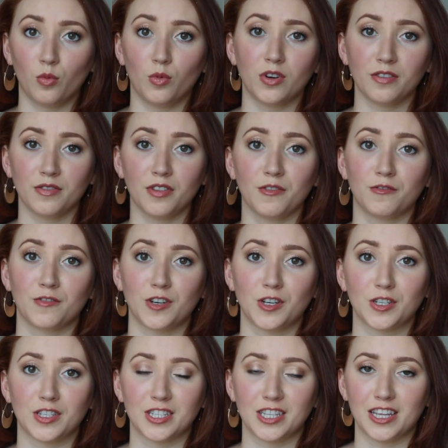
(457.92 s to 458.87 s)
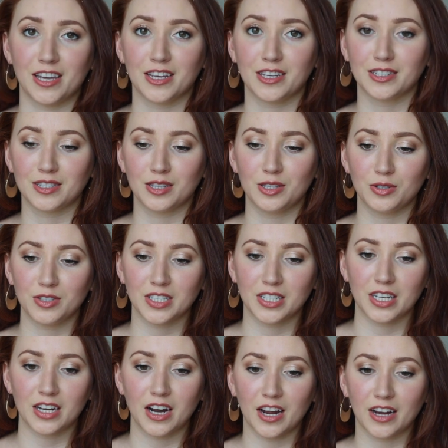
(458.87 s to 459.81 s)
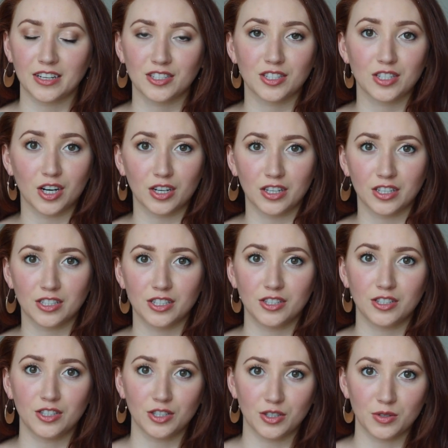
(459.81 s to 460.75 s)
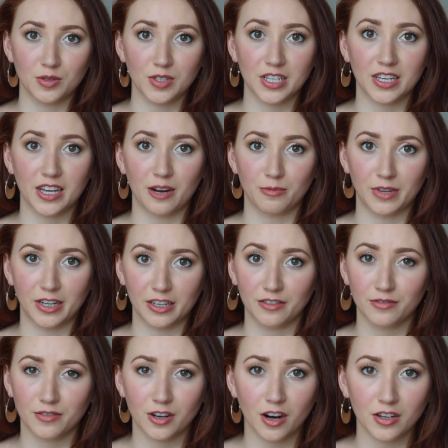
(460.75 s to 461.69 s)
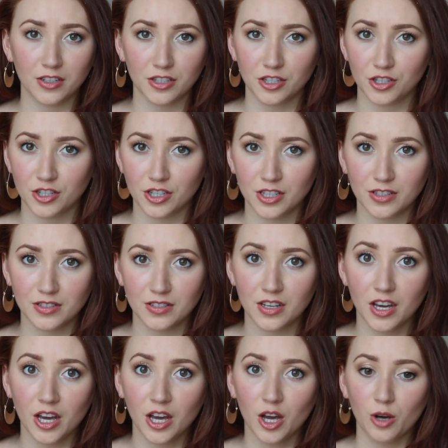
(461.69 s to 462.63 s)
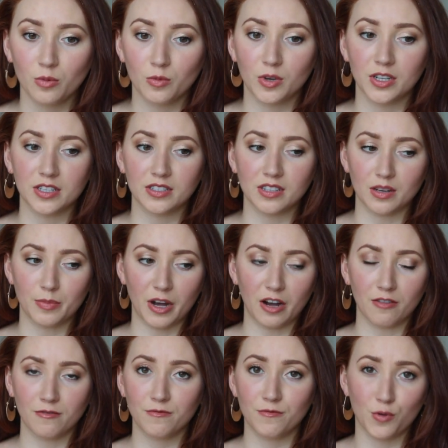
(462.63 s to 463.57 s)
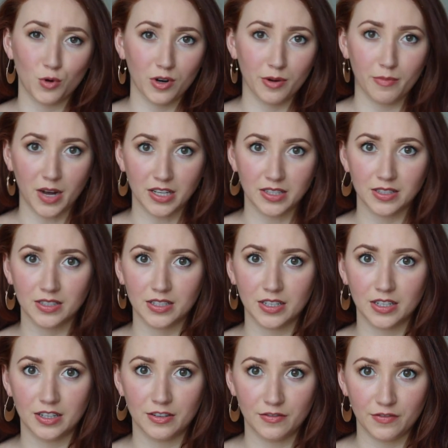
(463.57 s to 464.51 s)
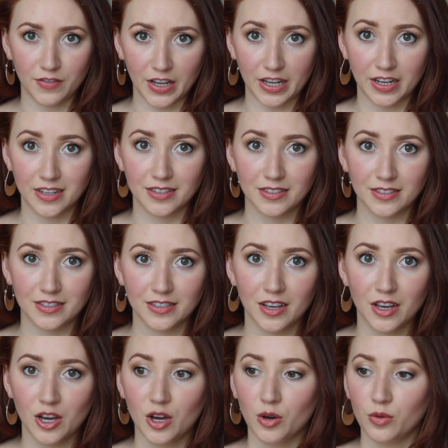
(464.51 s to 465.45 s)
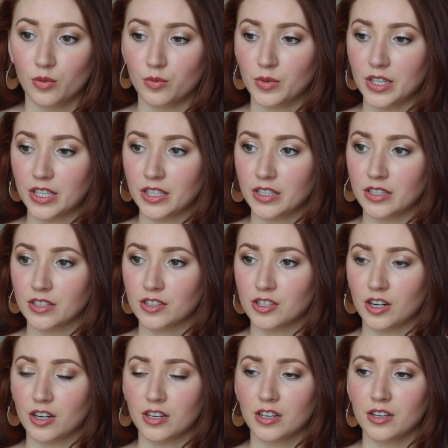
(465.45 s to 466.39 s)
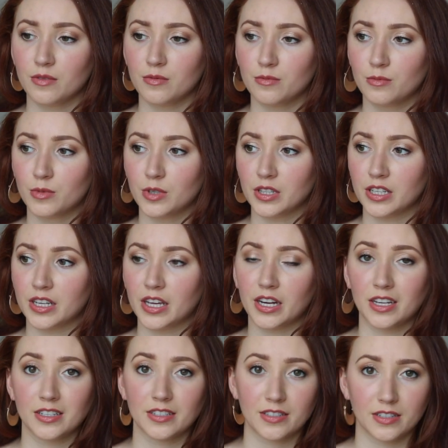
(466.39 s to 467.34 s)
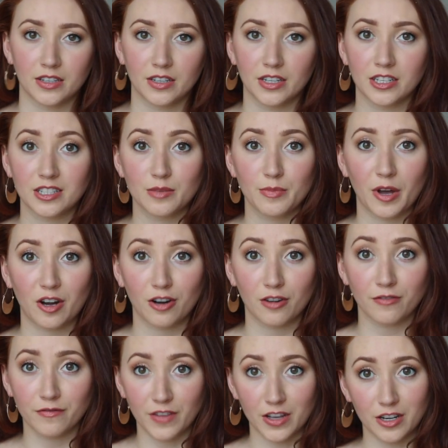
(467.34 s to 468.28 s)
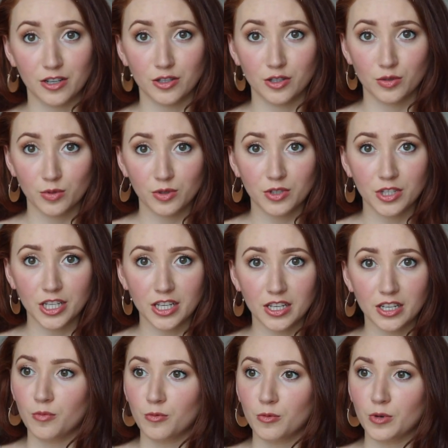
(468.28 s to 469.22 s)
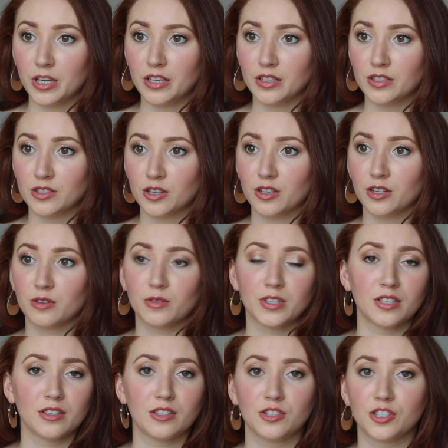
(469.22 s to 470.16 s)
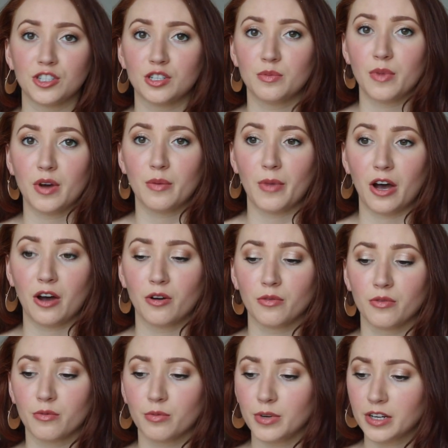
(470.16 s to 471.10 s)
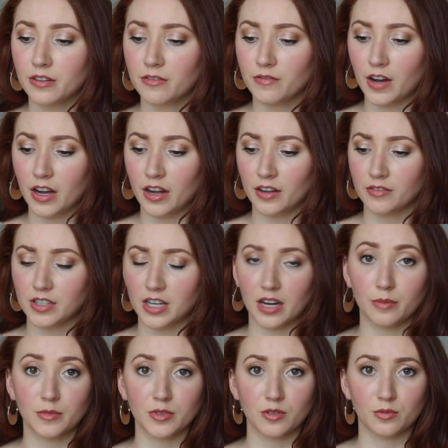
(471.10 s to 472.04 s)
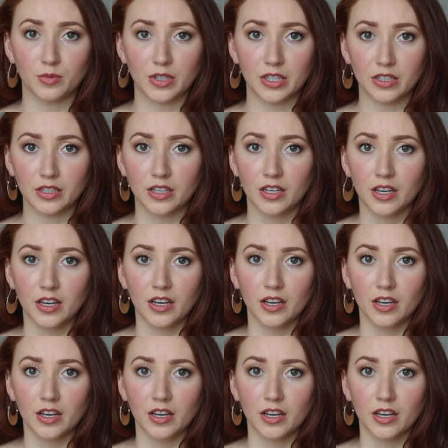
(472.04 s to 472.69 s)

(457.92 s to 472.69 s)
One of the first things Lucy and I started to do to get ready for auditions was about 4 months in advance. We started really getting serious about our fitness routine. We started going to the gym about 3 to 5 times a week,